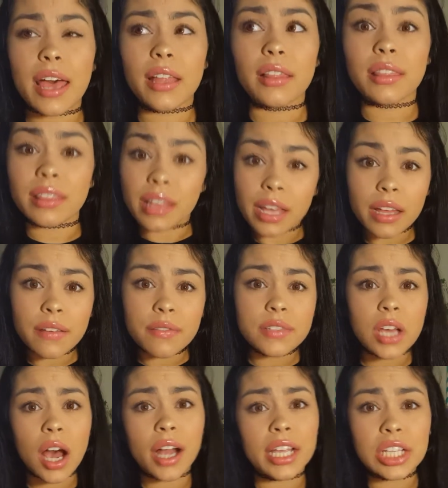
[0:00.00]
I love
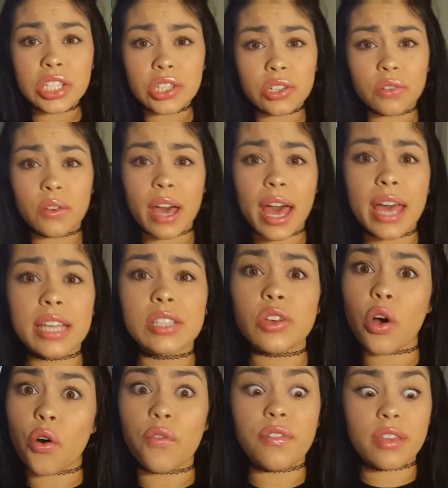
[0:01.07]
talking to you guys
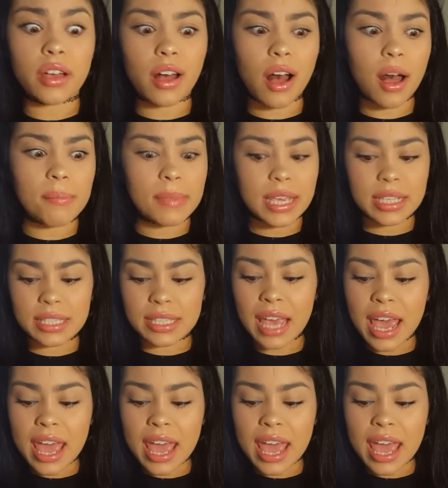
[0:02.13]
over the comments.